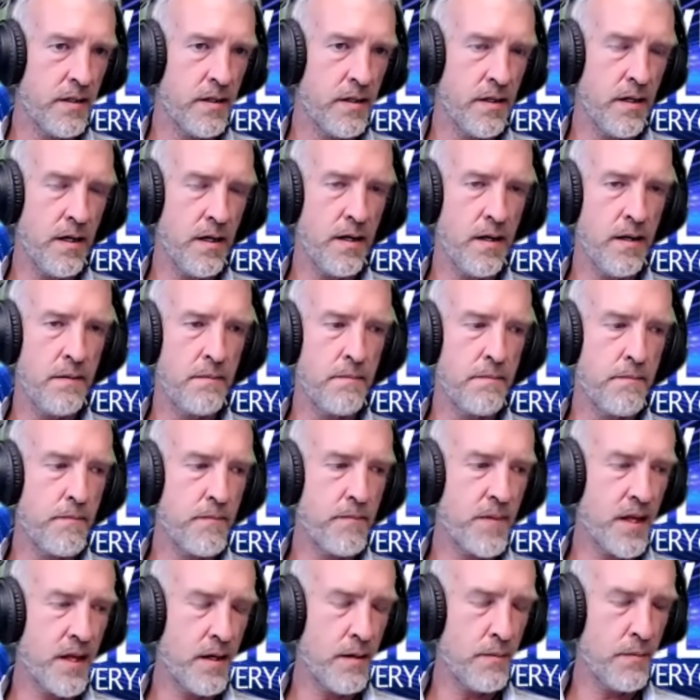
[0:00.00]
and
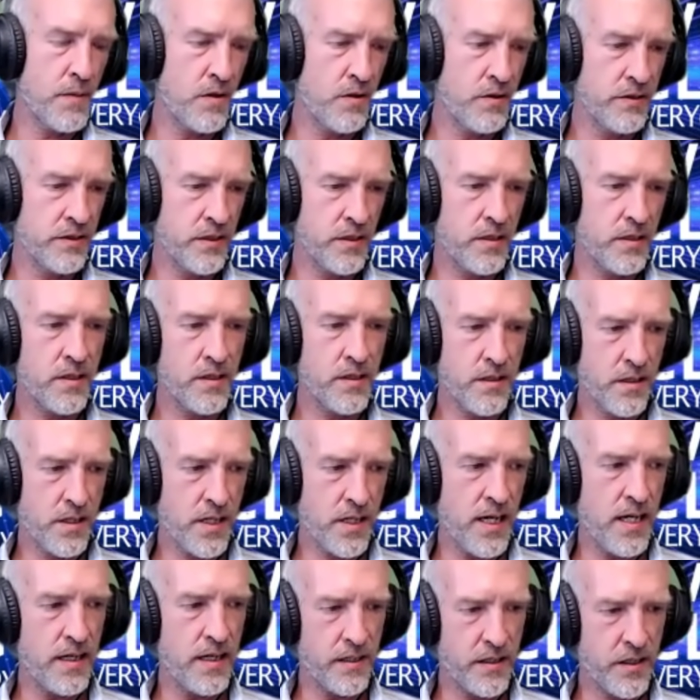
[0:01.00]
I'm always
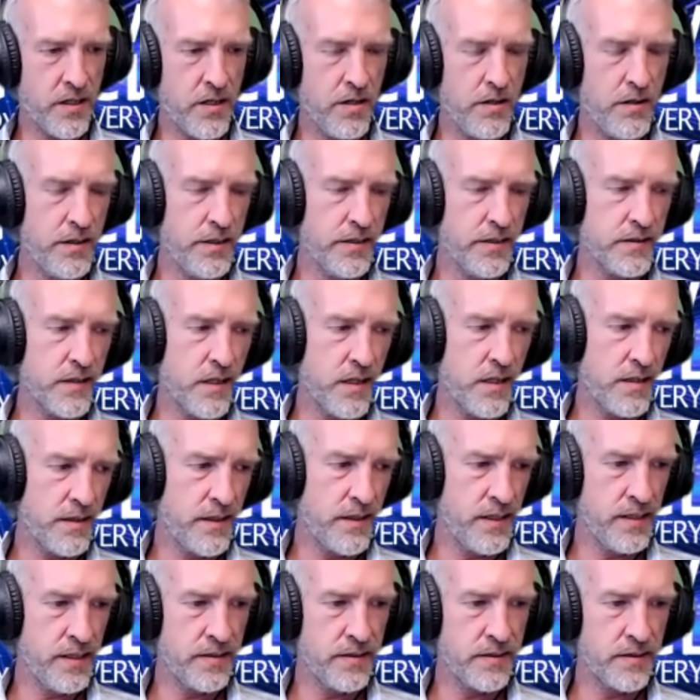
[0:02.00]
kind of curious on
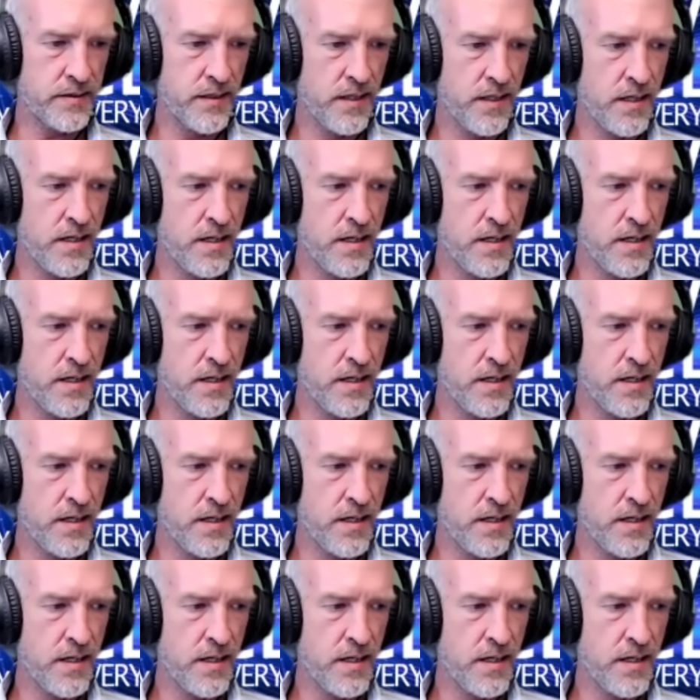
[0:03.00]
this.